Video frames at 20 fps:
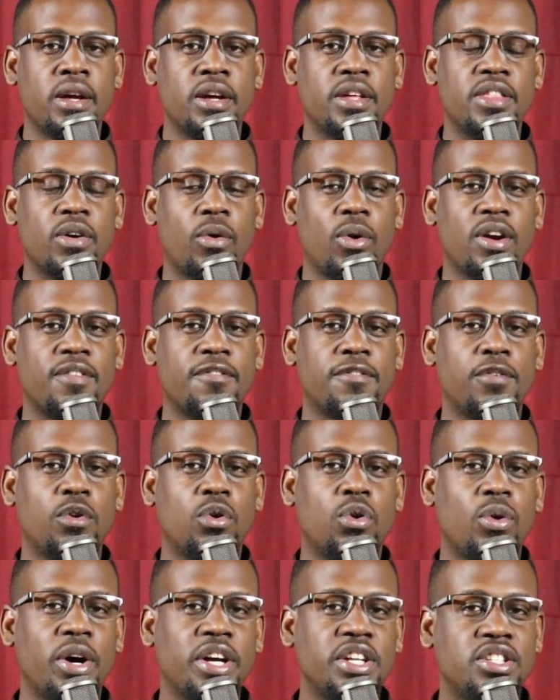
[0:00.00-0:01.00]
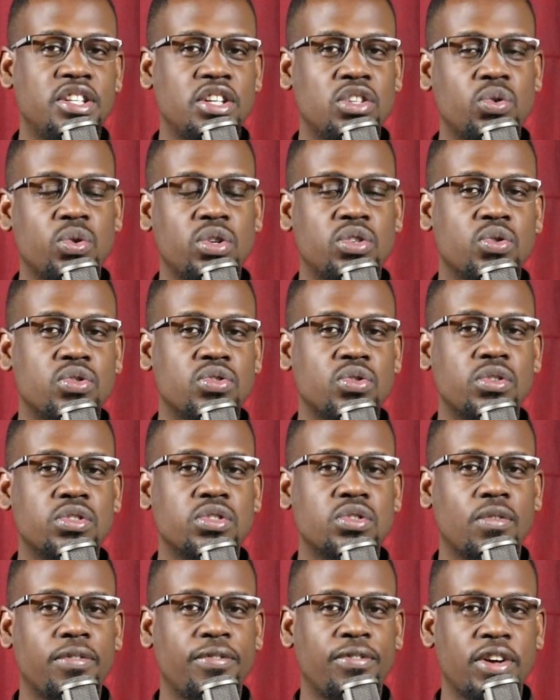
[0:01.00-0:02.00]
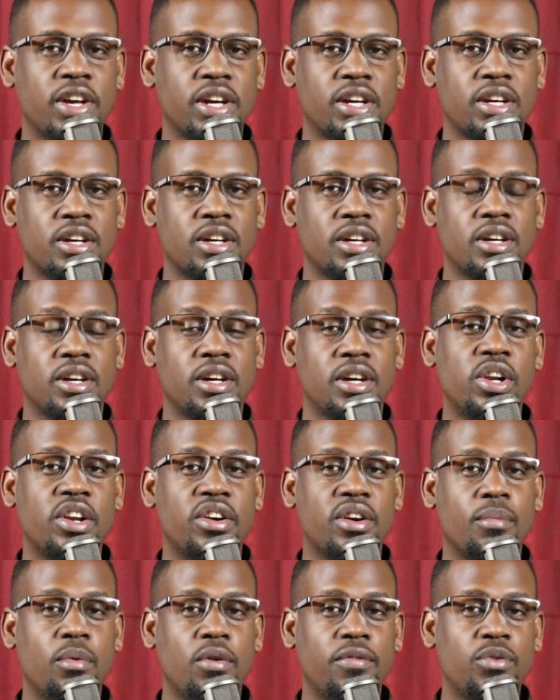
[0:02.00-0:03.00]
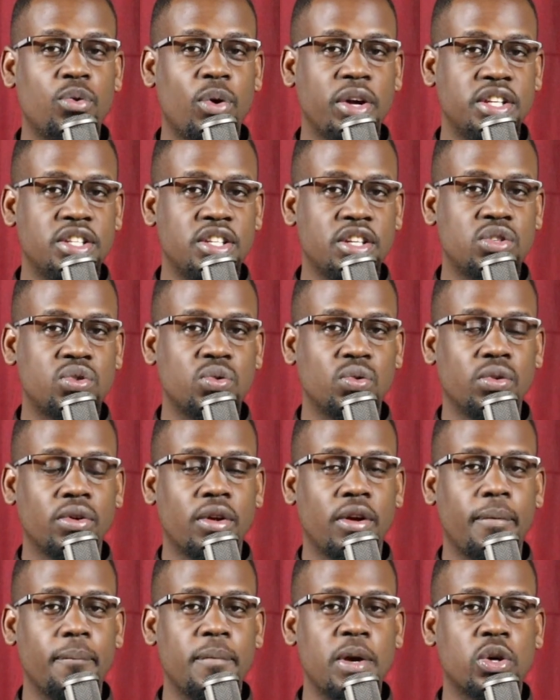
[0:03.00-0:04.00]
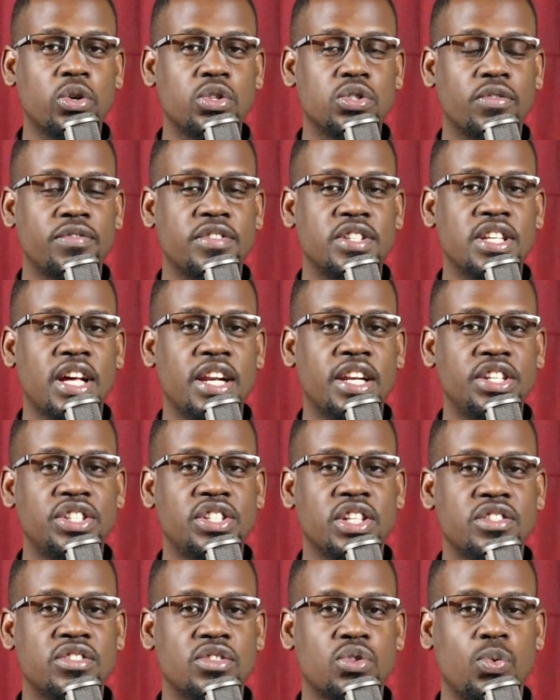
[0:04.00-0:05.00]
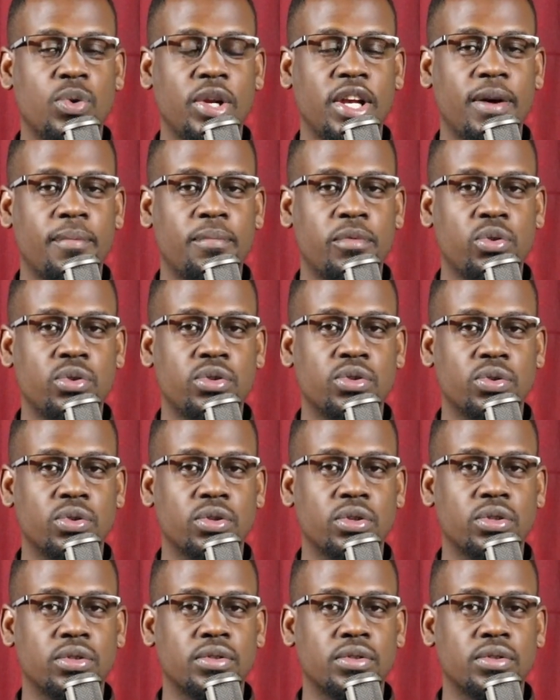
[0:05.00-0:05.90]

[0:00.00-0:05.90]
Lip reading: The one for Waititu, it was also fake. They only removed Waititu because of his allegiance to William Ruto.